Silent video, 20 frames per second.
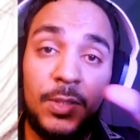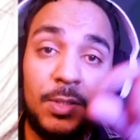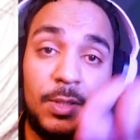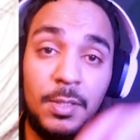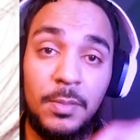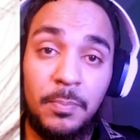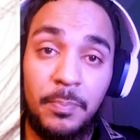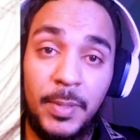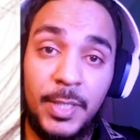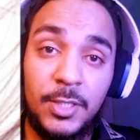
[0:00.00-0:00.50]

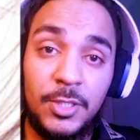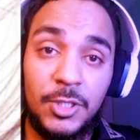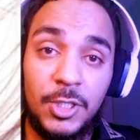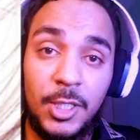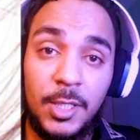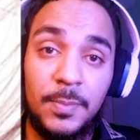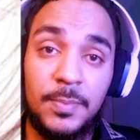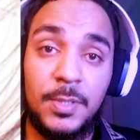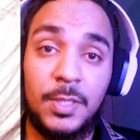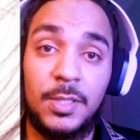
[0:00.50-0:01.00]
big
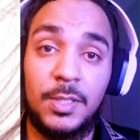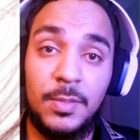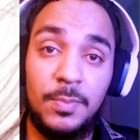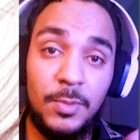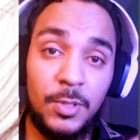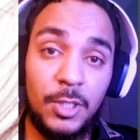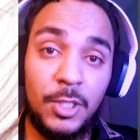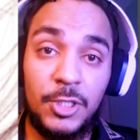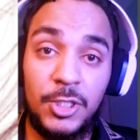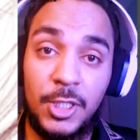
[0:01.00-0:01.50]
shapes and
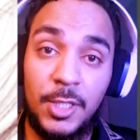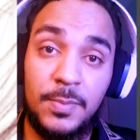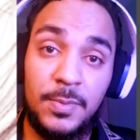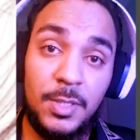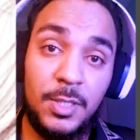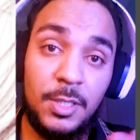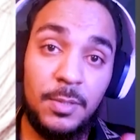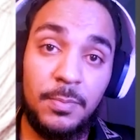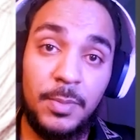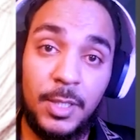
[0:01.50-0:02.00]
smaller shapes
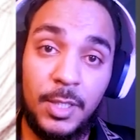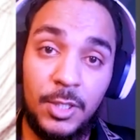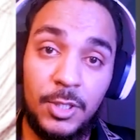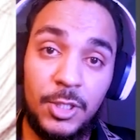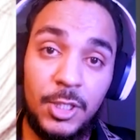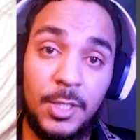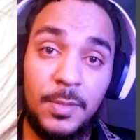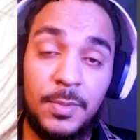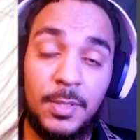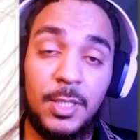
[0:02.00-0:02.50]
into bigger
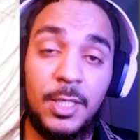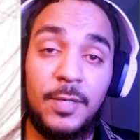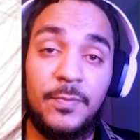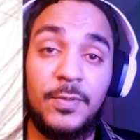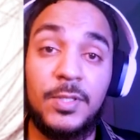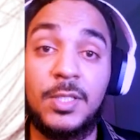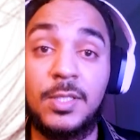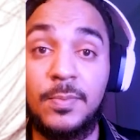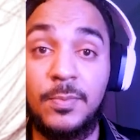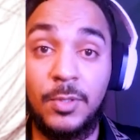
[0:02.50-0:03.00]
shapes, and even
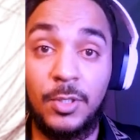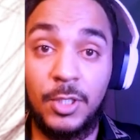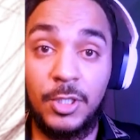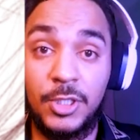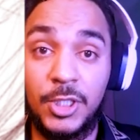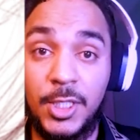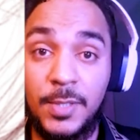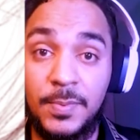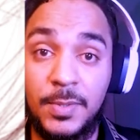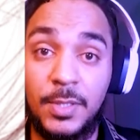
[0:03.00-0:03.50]
smaller
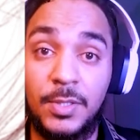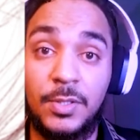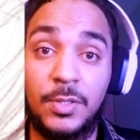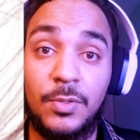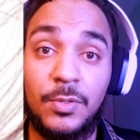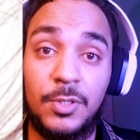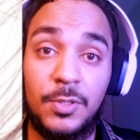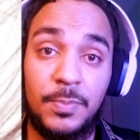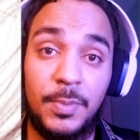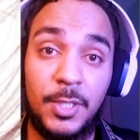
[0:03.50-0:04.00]
shapes into
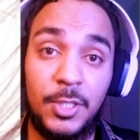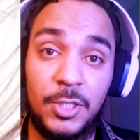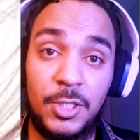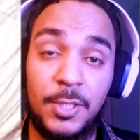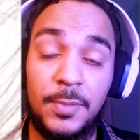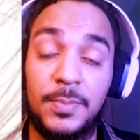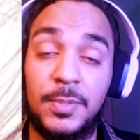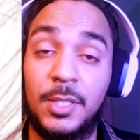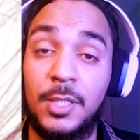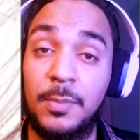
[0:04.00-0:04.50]
those big
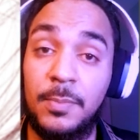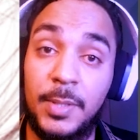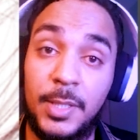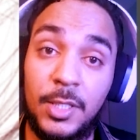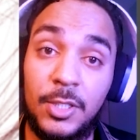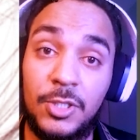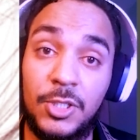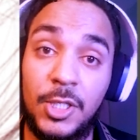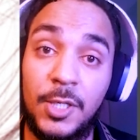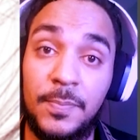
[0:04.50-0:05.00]
shapes and the bigger
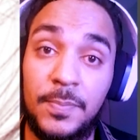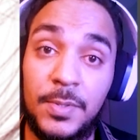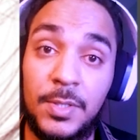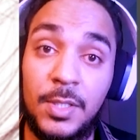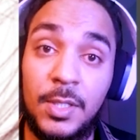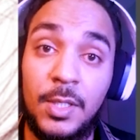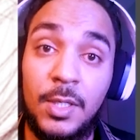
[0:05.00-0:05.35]
shapes,